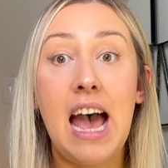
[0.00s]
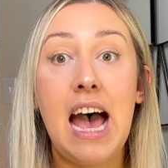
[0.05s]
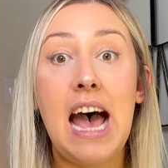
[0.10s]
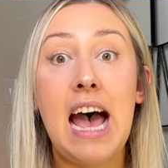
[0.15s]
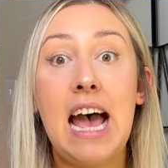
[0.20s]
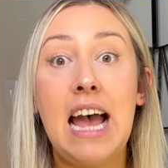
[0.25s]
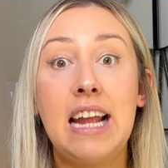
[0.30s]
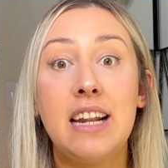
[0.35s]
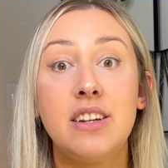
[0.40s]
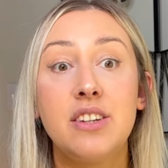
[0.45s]

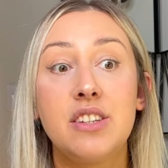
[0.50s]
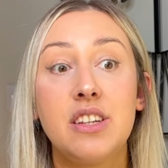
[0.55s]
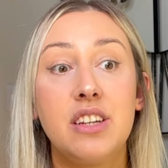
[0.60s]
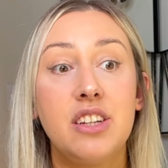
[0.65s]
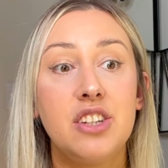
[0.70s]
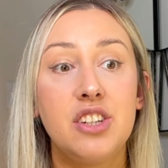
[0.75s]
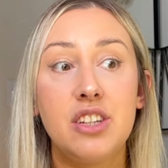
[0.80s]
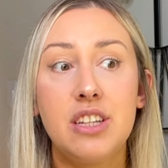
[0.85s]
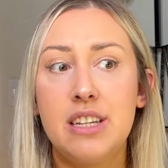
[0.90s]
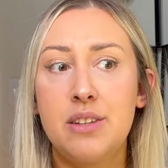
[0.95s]
And
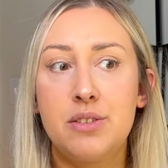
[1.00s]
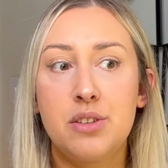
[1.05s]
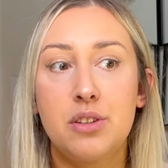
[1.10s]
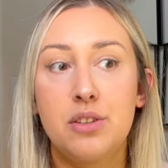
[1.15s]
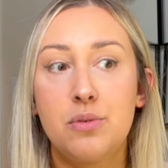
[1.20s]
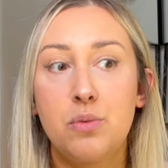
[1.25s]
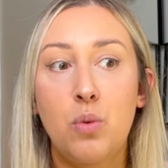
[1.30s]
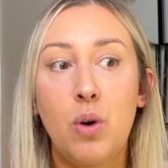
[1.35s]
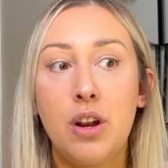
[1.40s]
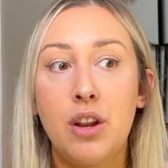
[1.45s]
it was
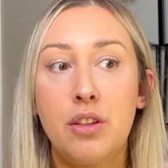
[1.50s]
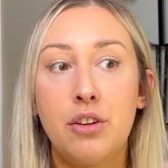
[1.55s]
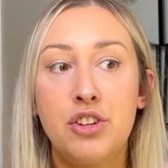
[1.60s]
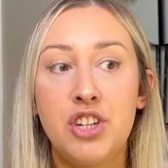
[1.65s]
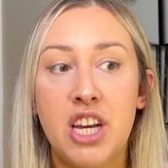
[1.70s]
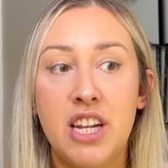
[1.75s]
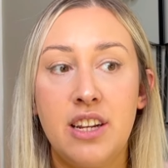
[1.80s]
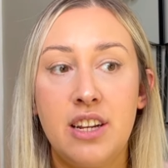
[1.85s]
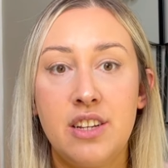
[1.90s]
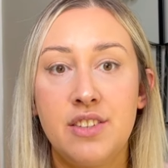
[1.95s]
one of the
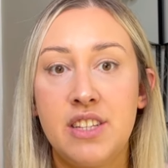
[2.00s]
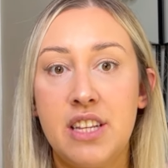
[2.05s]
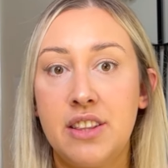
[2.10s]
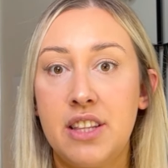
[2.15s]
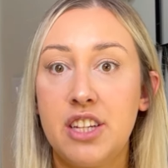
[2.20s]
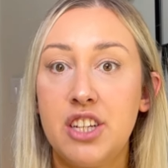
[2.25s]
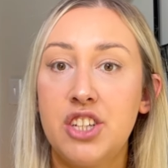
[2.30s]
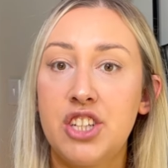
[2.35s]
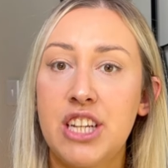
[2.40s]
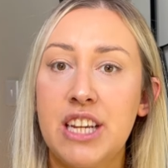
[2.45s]
journalists said
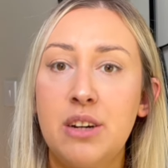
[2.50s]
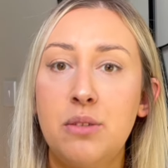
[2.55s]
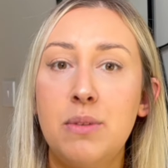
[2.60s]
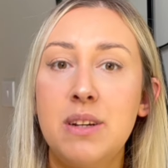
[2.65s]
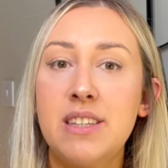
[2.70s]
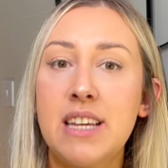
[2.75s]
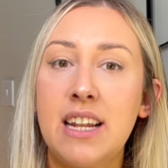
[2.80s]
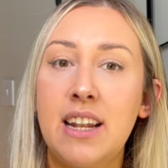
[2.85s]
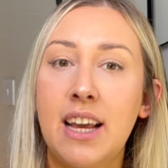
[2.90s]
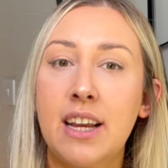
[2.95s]
that she
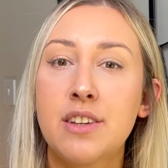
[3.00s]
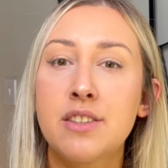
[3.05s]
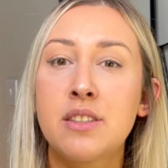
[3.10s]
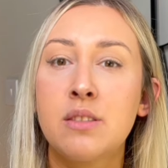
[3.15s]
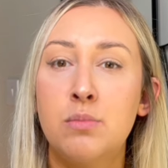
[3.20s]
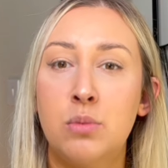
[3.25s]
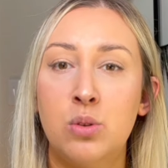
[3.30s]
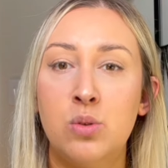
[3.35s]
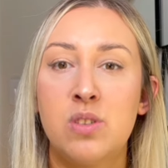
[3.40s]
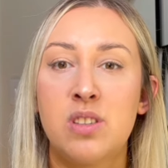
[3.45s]
almost had like a
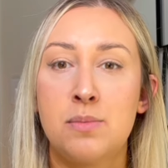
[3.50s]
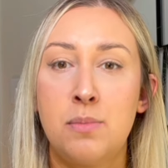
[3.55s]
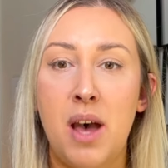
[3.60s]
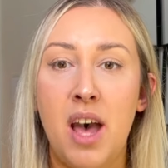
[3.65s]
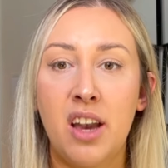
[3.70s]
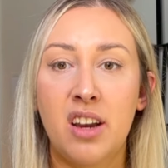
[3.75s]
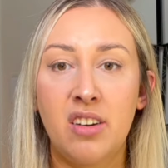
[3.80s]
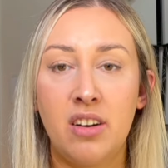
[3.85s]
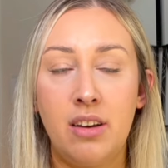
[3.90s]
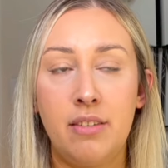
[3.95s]
small
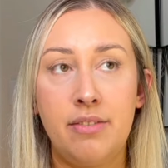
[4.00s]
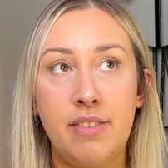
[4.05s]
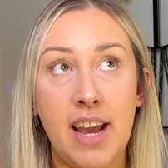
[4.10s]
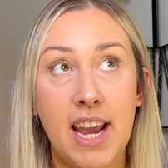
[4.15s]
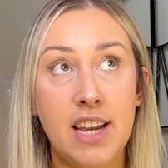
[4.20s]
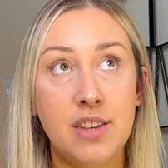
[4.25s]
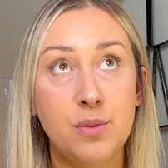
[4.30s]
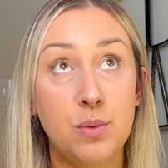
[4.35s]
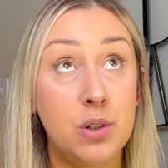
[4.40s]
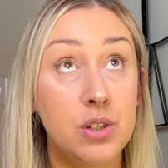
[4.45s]
smirk on her
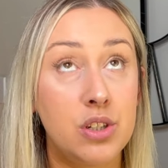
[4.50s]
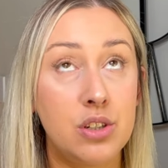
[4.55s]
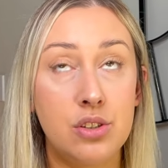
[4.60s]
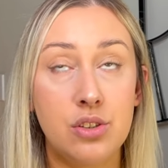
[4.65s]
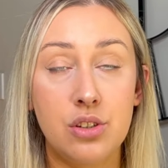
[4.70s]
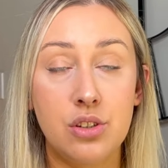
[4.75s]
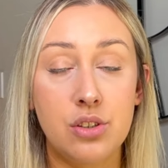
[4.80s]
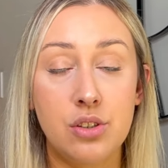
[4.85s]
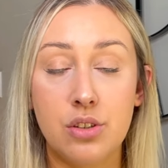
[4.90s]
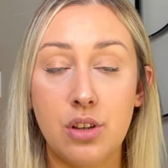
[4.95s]
face, which is
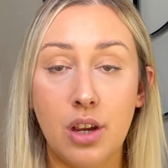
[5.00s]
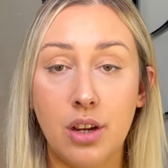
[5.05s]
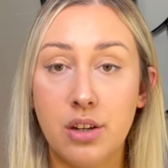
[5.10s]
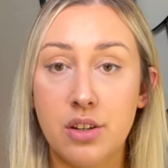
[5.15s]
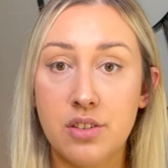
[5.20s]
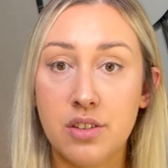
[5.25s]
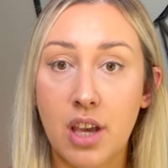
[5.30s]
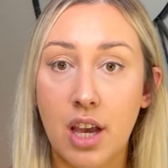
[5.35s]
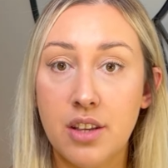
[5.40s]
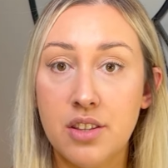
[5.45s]
just so
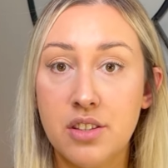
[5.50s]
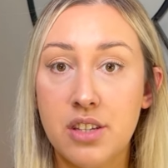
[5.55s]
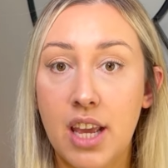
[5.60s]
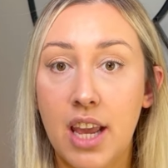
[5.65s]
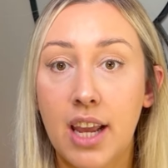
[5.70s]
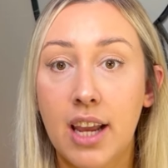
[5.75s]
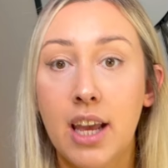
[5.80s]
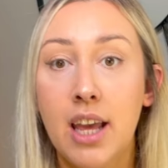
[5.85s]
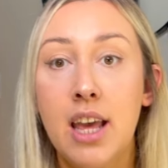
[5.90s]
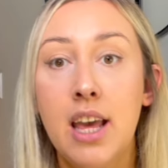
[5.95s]

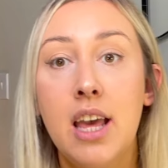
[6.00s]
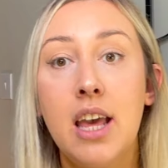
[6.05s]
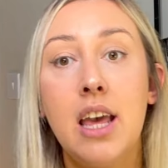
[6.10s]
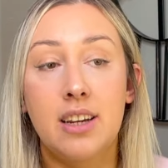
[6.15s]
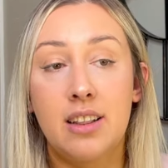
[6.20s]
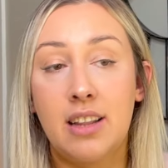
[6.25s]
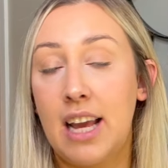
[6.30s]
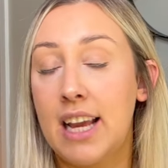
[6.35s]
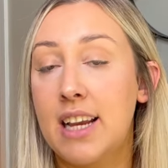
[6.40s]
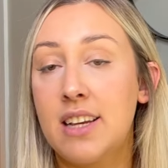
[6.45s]
disgusting.
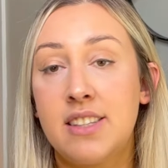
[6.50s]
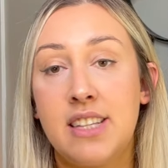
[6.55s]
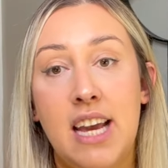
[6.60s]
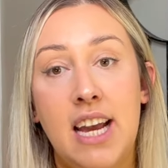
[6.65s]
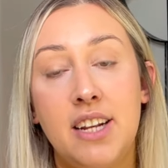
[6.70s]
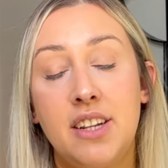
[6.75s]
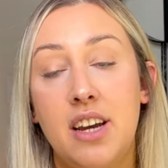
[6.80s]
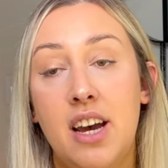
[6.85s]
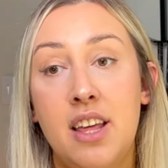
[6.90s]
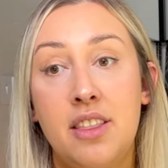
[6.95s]
Like I
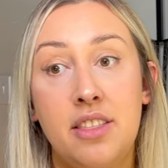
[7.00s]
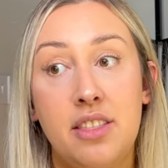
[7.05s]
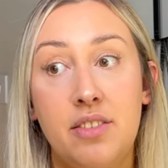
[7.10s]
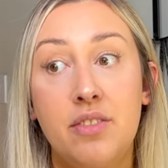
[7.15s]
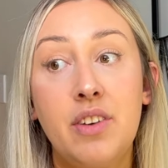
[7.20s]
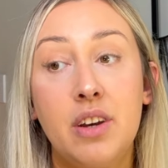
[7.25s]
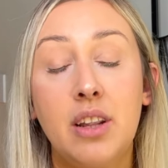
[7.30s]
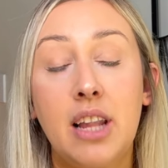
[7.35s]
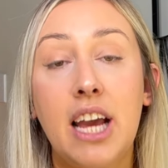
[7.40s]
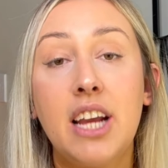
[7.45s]
said, I
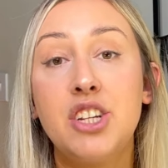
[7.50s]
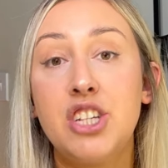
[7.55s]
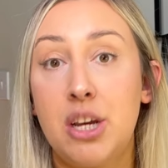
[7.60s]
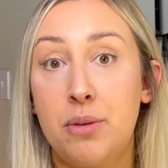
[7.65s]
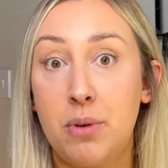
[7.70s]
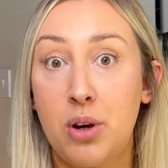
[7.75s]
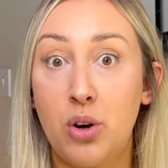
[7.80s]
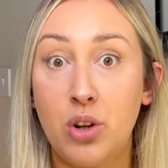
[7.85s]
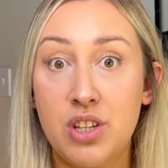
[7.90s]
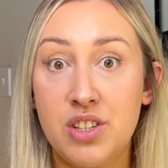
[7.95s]
feel like
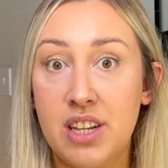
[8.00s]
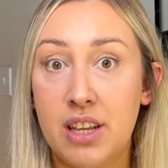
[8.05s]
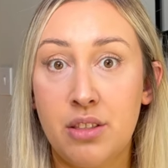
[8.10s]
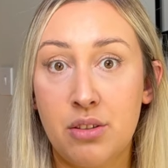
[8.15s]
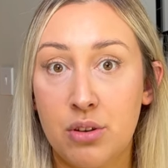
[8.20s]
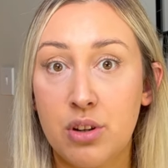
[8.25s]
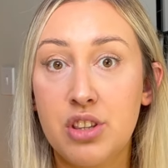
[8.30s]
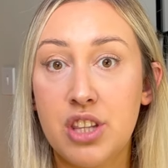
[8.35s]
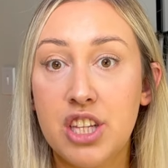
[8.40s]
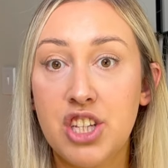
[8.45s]
Jemma honestly
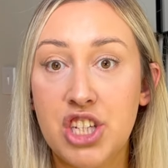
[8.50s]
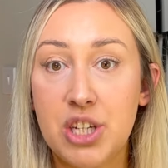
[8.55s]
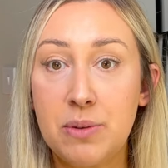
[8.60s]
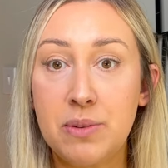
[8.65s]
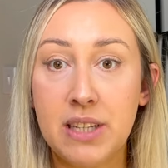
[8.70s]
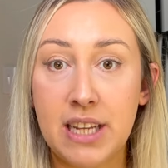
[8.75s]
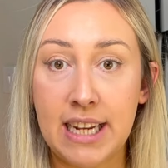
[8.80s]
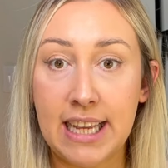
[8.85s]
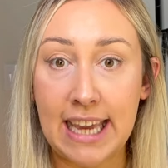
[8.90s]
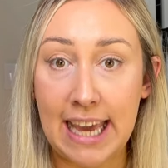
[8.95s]
thought that she was
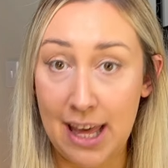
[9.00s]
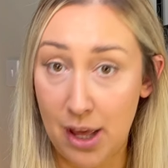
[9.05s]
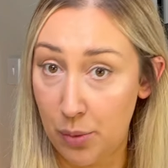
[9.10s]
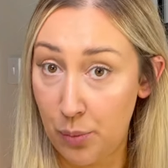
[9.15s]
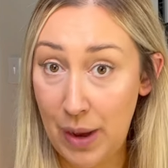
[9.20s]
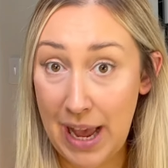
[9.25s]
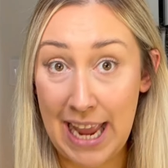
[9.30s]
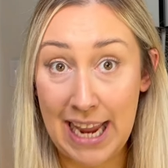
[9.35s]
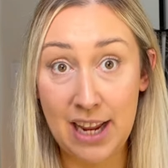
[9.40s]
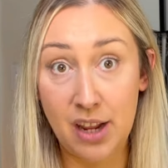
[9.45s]
going to get
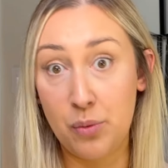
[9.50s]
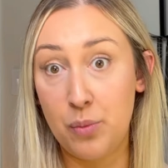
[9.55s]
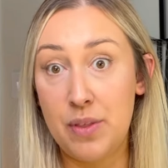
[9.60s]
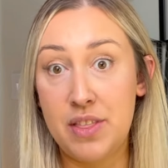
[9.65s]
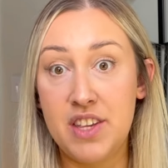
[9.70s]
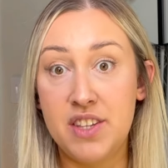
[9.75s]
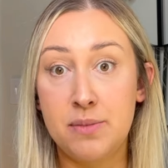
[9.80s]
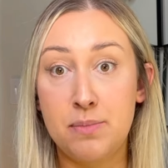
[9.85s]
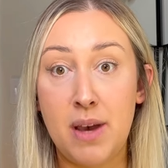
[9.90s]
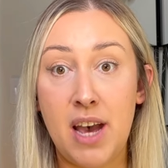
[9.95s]
away with
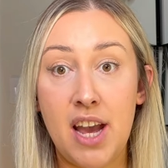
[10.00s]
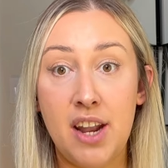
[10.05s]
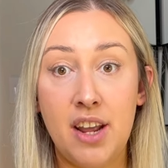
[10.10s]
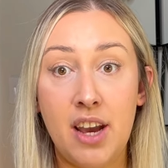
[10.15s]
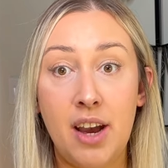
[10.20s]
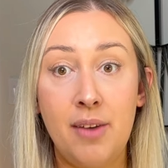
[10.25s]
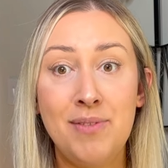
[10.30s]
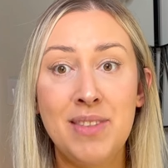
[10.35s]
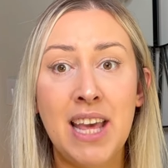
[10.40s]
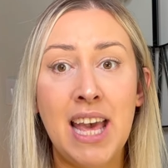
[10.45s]
this
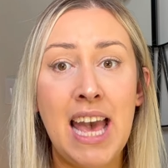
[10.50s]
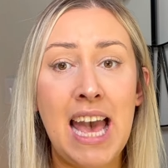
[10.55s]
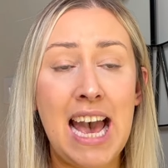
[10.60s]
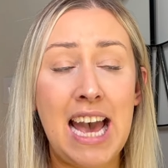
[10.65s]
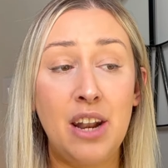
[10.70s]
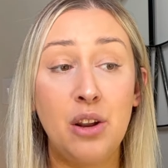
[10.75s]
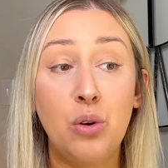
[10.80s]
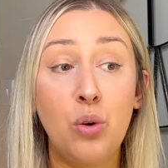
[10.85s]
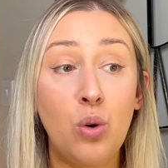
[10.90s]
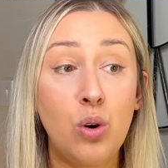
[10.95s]
murder.
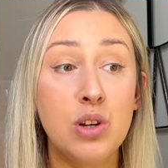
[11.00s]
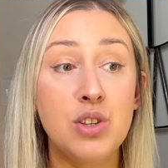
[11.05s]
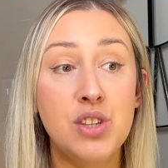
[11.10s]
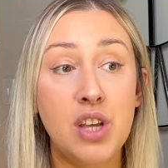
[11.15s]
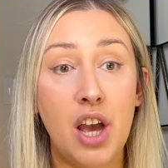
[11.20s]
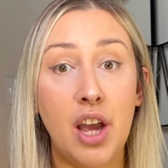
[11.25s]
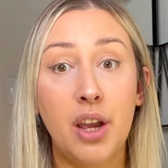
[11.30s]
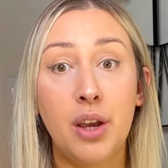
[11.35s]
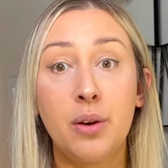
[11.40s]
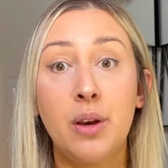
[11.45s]
And
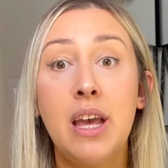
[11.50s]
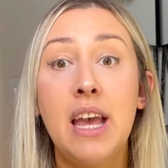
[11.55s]
also,